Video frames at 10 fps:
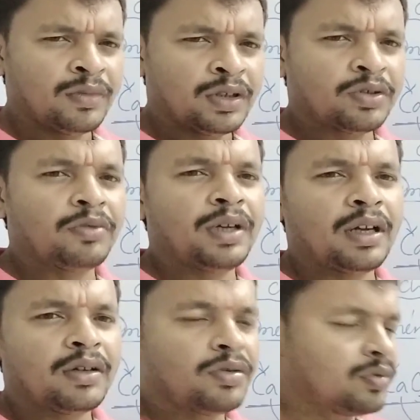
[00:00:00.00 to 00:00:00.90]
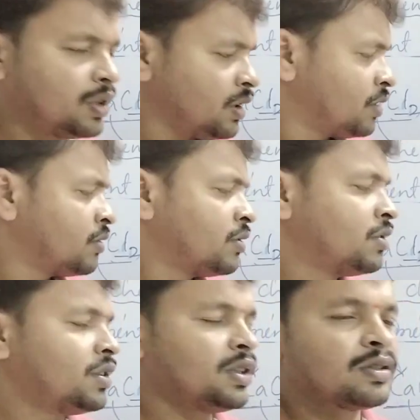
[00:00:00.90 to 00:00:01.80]
So we are using
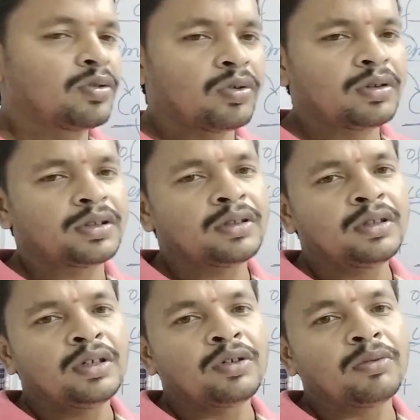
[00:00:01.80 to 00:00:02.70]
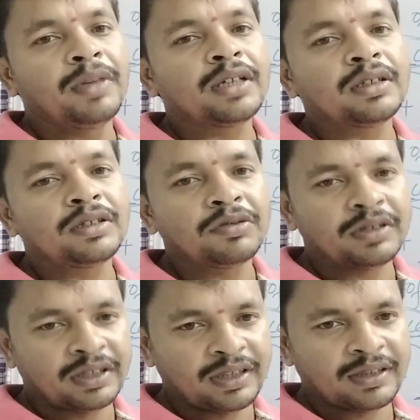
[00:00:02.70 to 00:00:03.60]
this gold to make the
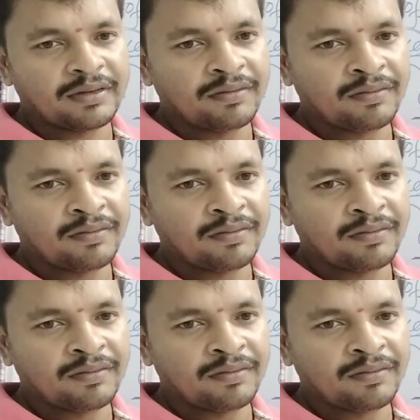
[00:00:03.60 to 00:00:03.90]
jewels,